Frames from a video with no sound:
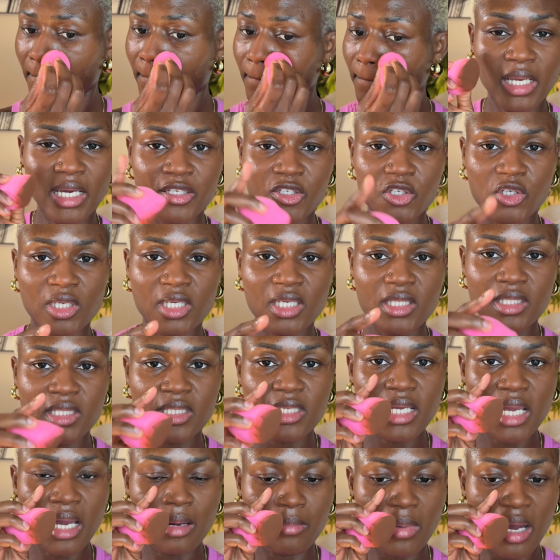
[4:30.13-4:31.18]
As you can
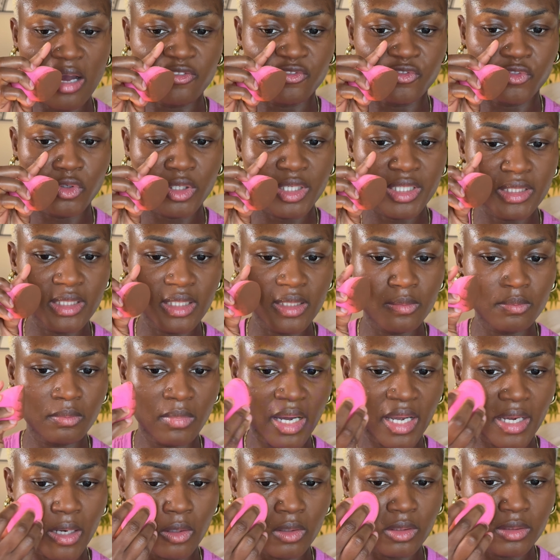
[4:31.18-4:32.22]
see, I'm avoiding
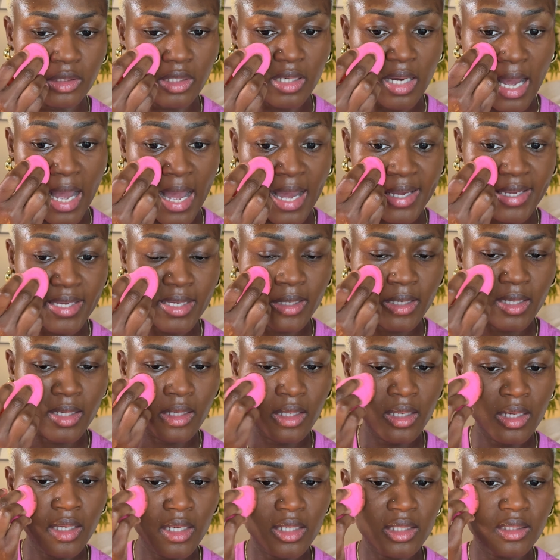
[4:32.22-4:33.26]
my under eye.
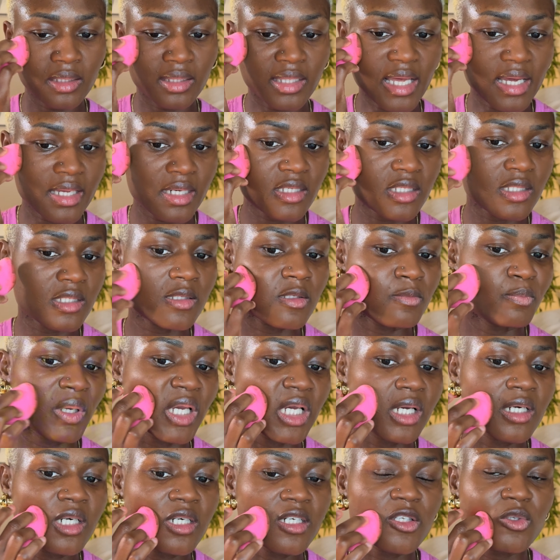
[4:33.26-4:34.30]
That is
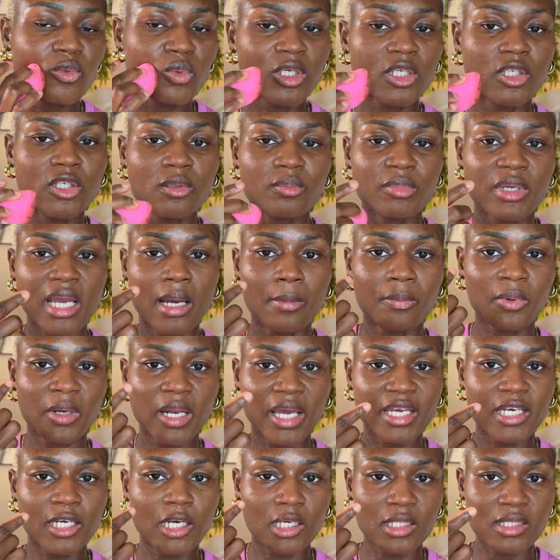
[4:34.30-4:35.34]
because we're going to be
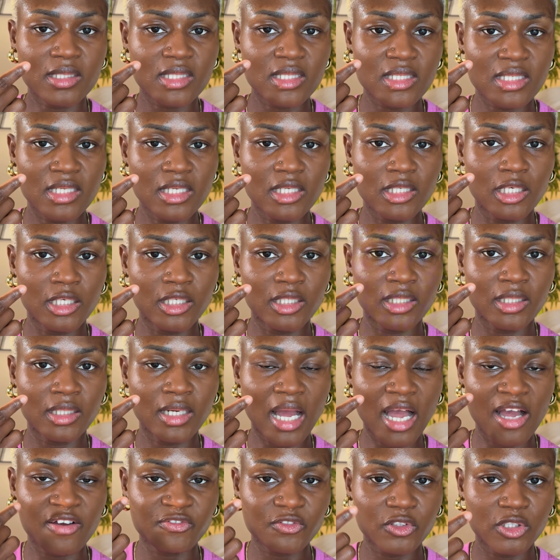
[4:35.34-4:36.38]
applying concealer
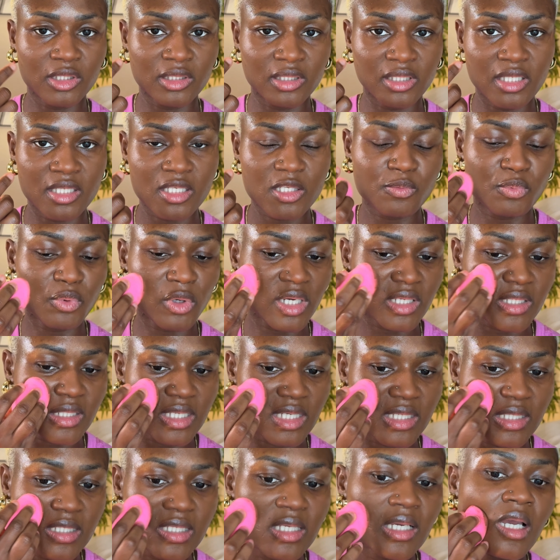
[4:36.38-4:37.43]
after this
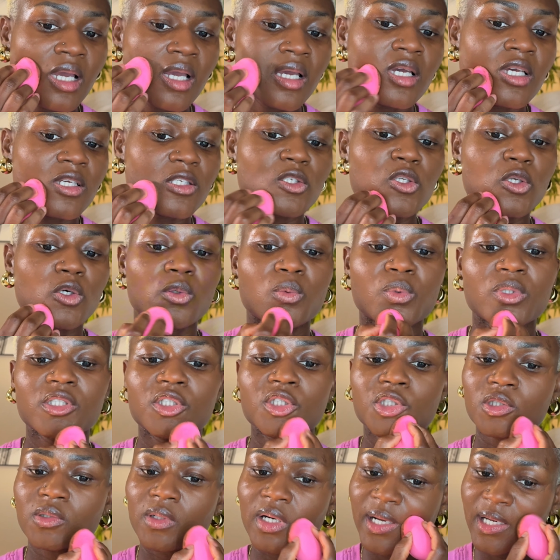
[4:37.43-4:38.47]
process. So we're
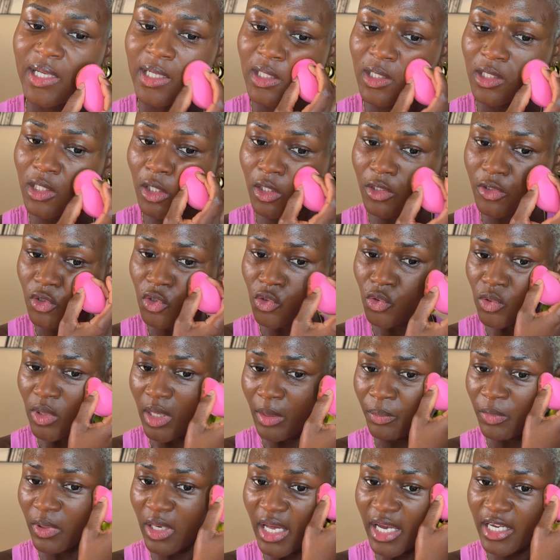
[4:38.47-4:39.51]
trying not to
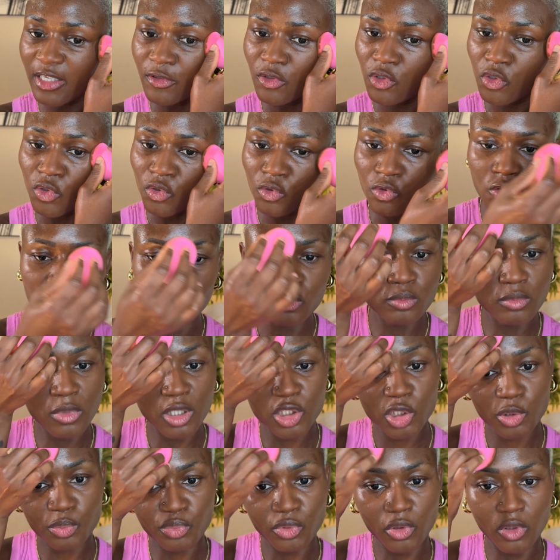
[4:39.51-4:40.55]
apply too
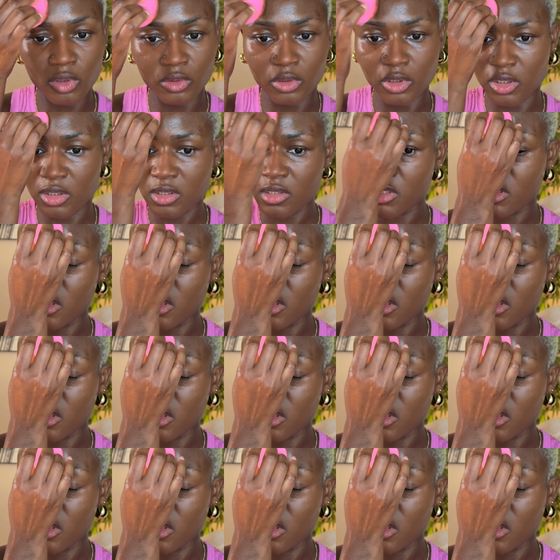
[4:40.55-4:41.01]
much product